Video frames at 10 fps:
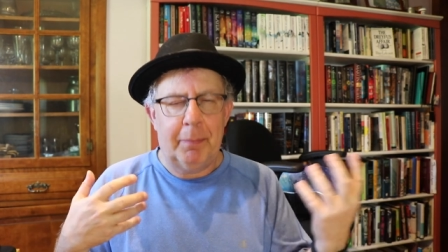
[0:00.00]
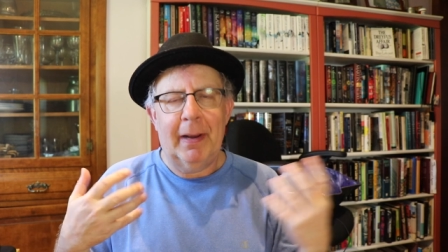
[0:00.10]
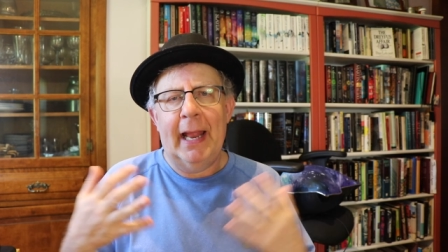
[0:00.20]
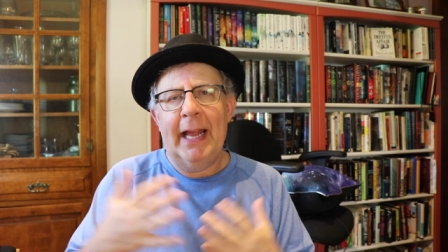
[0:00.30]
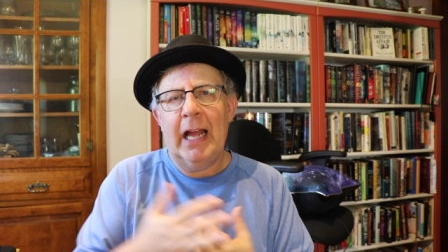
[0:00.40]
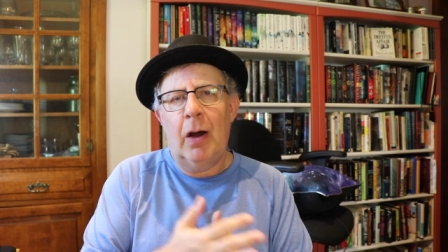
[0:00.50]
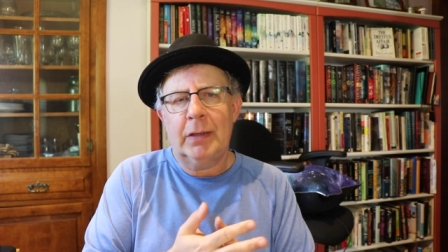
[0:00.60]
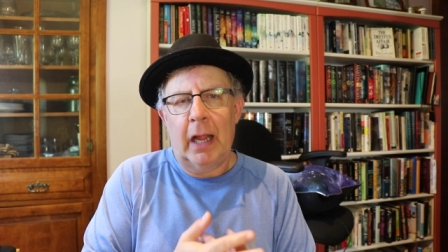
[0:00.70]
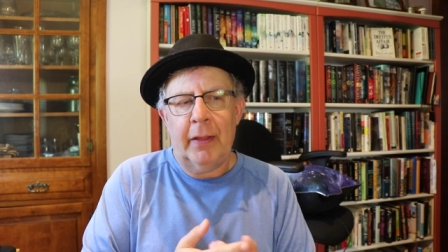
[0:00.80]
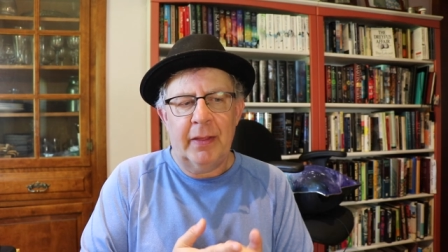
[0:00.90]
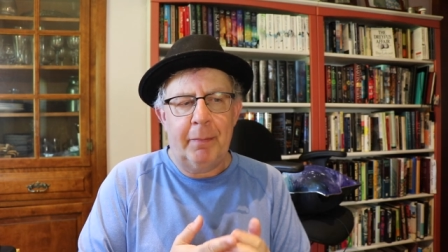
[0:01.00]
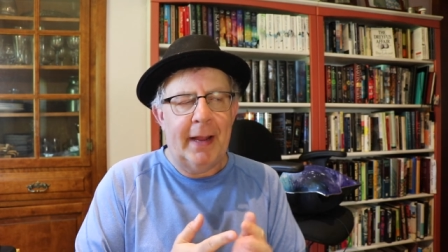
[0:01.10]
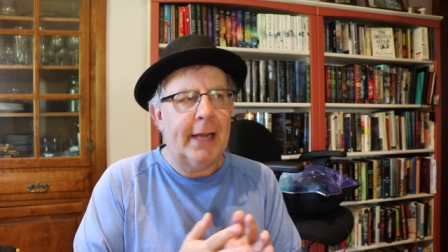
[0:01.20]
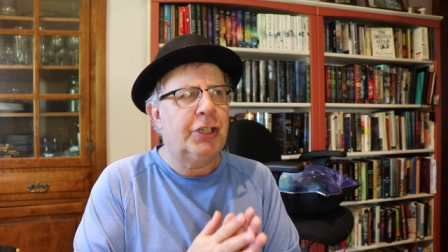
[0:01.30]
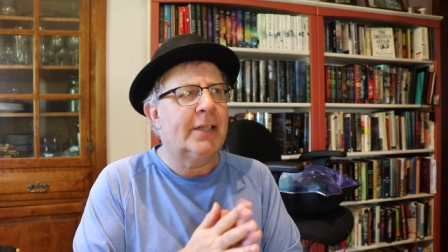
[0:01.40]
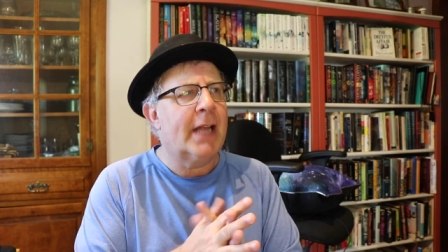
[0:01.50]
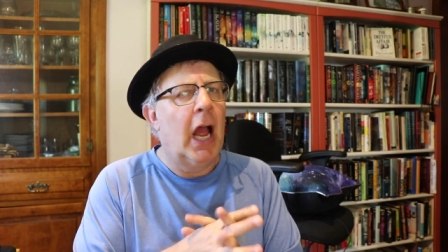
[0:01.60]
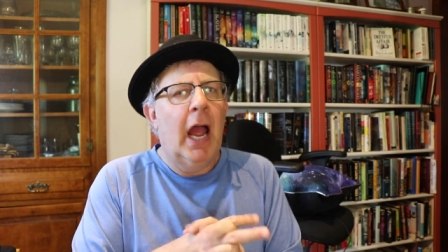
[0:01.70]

playing out in the pages.